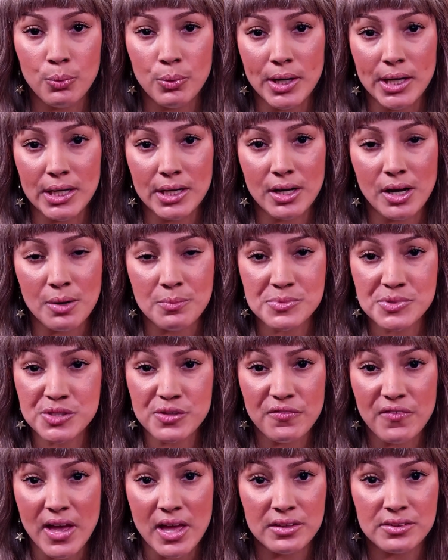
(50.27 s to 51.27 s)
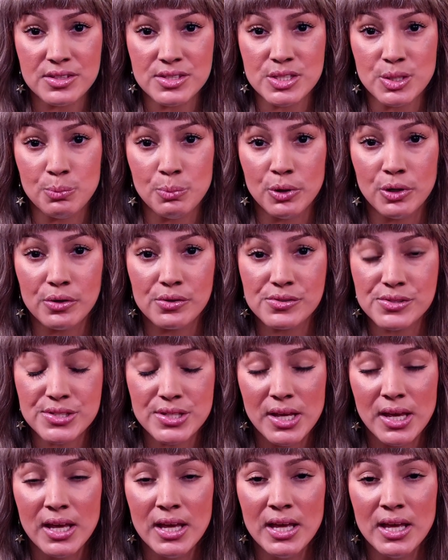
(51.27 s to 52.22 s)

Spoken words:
when it comes to fantasy books,